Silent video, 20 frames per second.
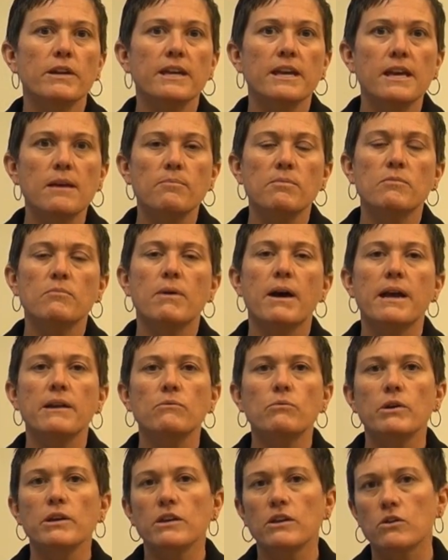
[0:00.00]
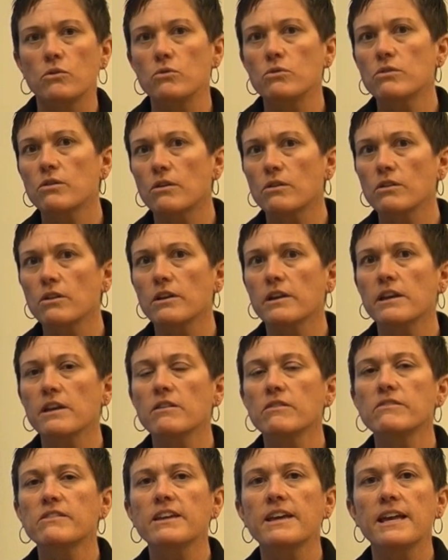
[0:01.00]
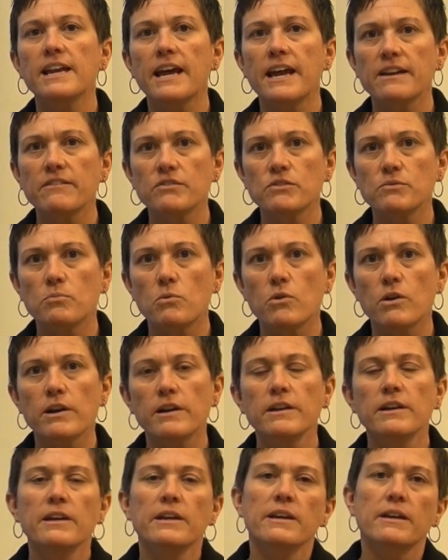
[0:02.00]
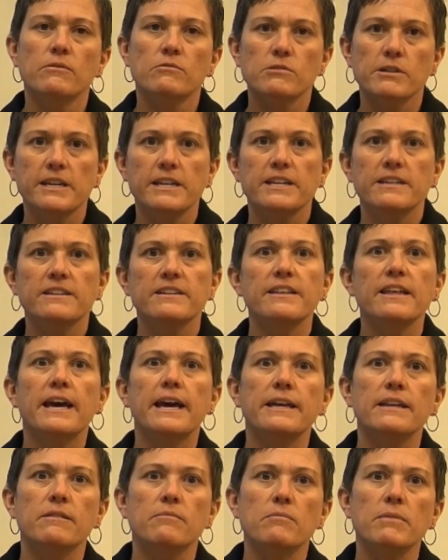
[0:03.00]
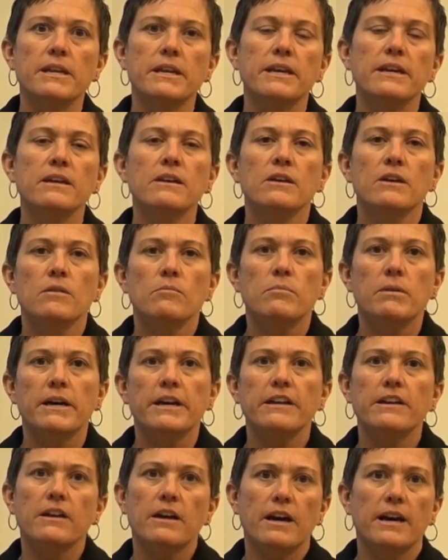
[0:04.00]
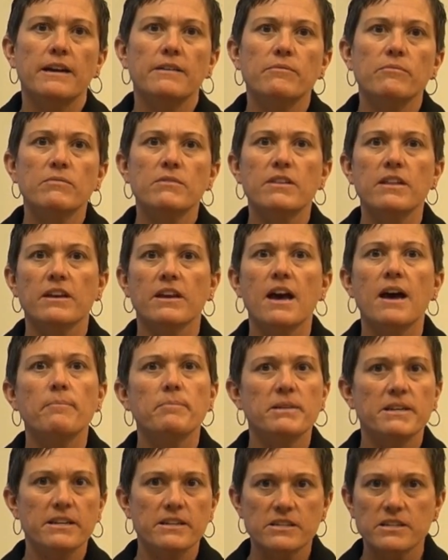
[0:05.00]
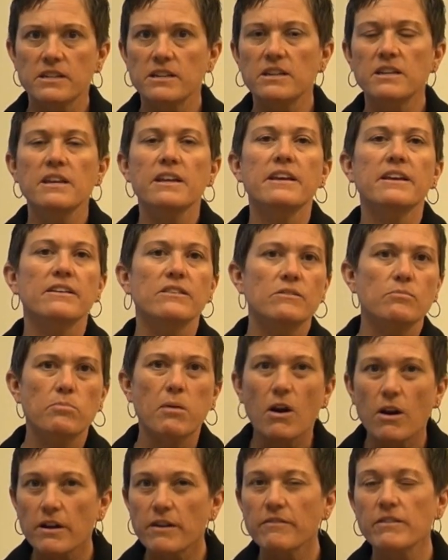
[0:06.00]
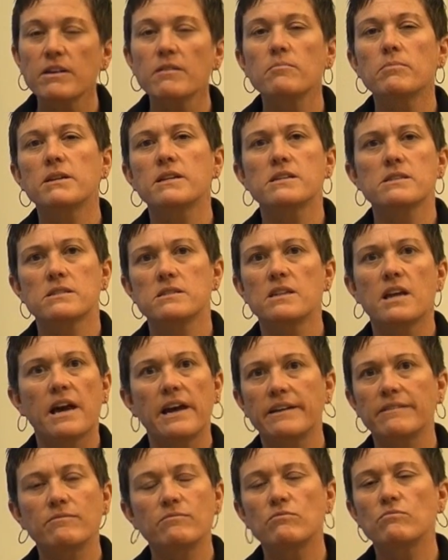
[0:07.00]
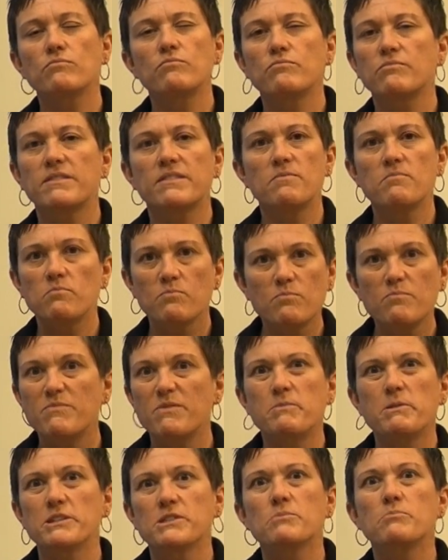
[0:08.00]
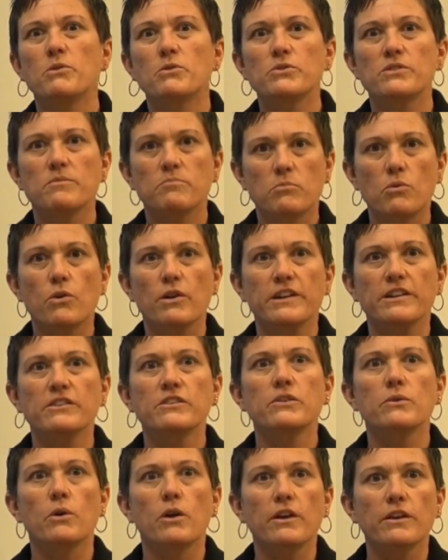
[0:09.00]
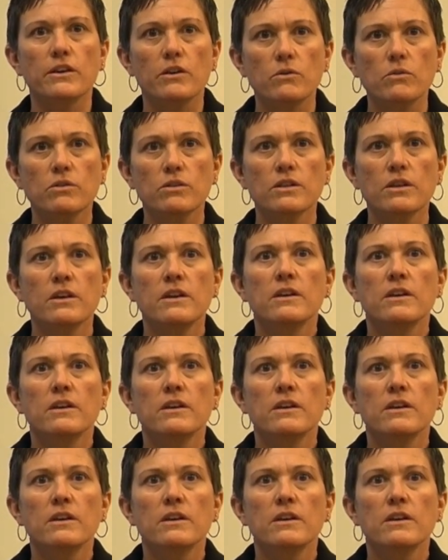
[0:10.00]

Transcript: to keep in mind what youth are looking to get out of sport, and we'll get into that in a minute. But the competition is part of it, but it's not what's most important to our youth.